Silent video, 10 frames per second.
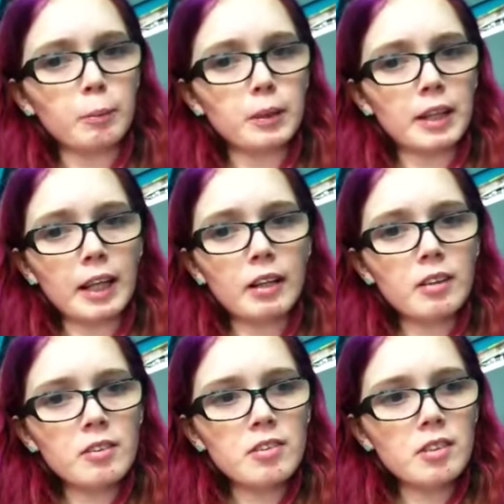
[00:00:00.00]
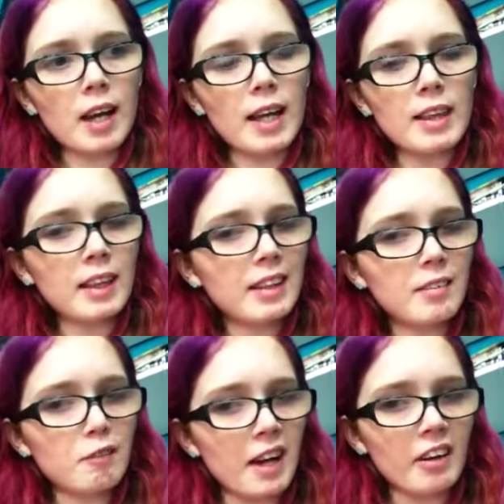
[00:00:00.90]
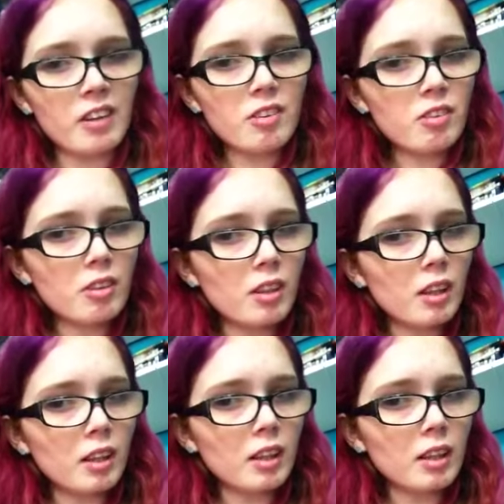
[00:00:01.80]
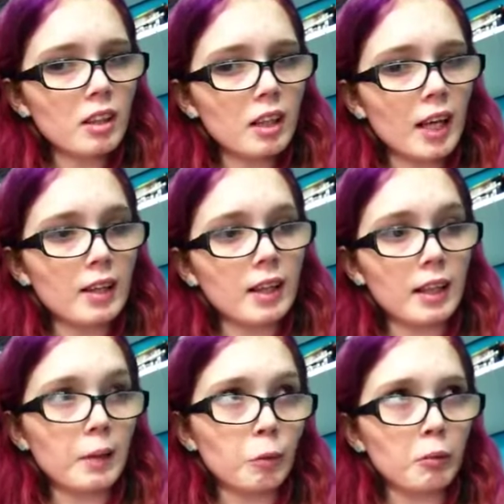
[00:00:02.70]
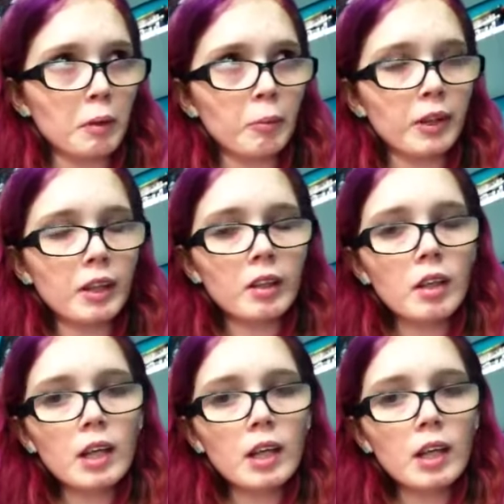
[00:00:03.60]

but theirs, I think, it has a virus or something, and they need more memory.